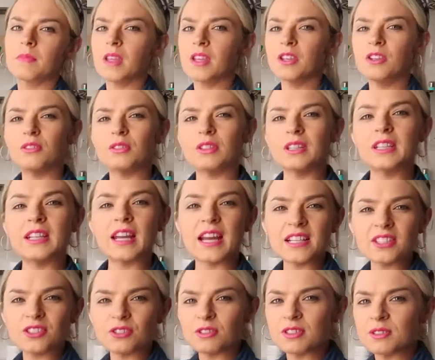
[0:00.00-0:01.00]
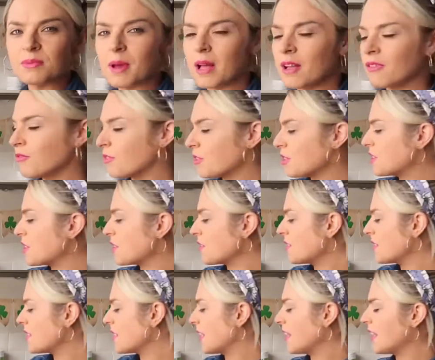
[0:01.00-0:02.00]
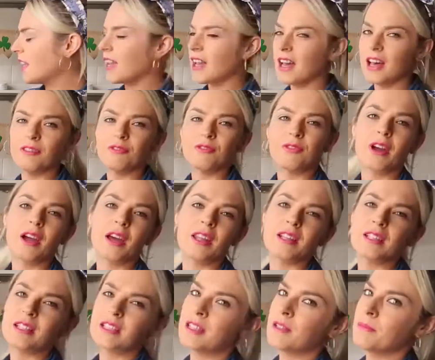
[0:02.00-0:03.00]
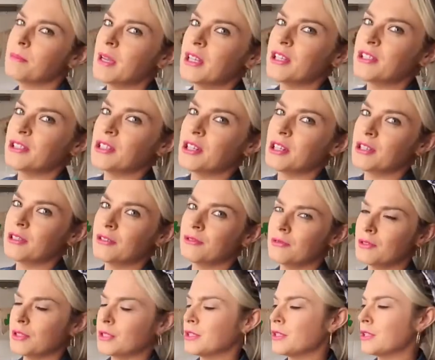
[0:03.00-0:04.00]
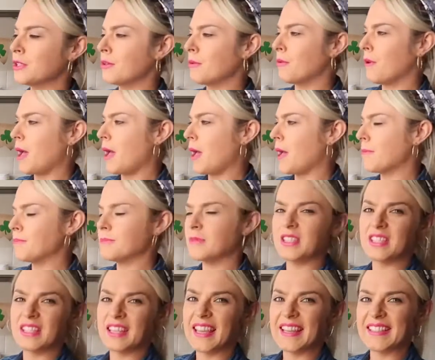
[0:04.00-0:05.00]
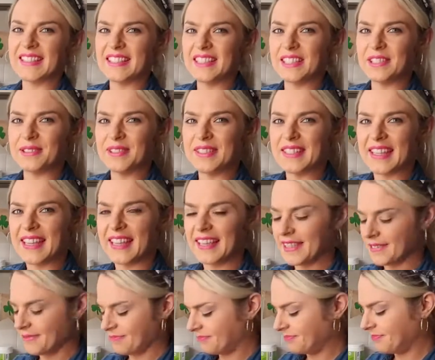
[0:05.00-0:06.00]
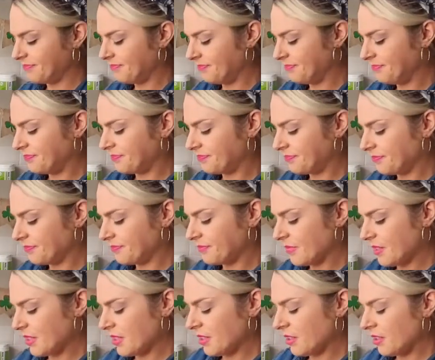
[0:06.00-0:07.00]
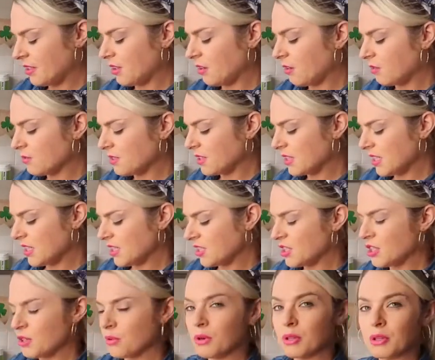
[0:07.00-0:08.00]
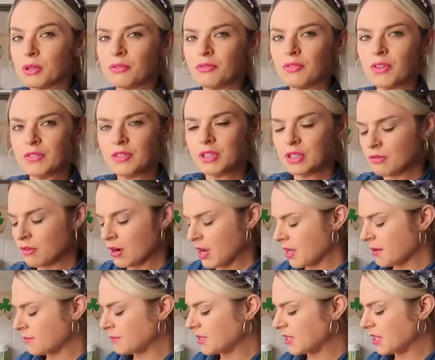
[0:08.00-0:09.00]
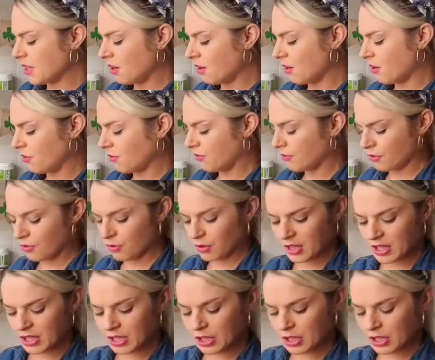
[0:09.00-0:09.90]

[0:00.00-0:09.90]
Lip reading: You'll need extra as well for dusting and for adding to the mixture, just in case it's too sticky. You also need 250 grams of Greek